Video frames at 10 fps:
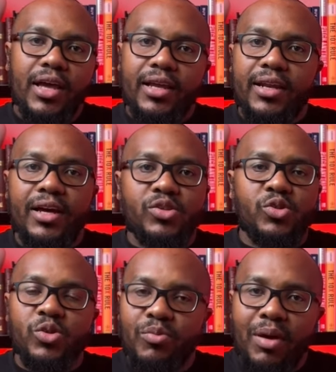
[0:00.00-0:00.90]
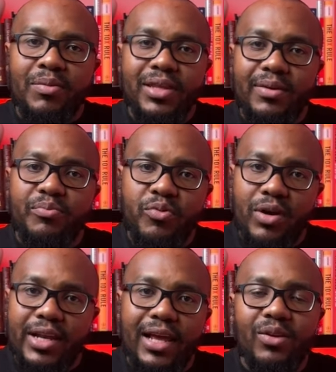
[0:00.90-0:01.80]
And two, maybe the
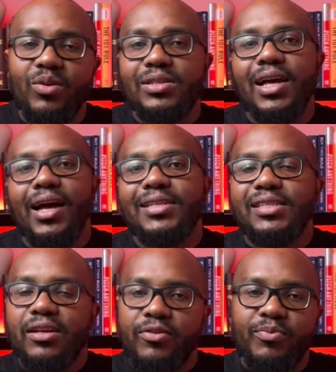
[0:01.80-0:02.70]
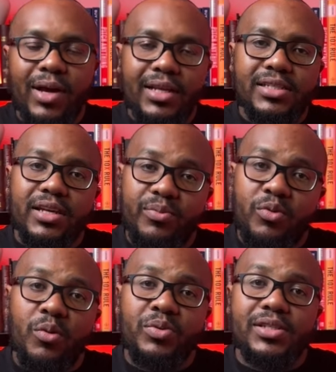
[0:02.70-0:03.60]
landlords self-manage their
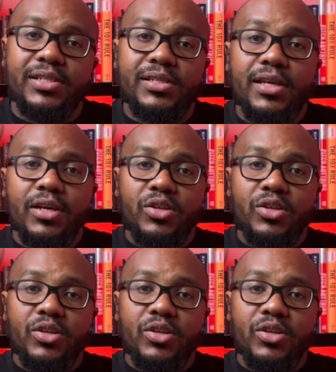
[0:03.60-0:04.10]
properties.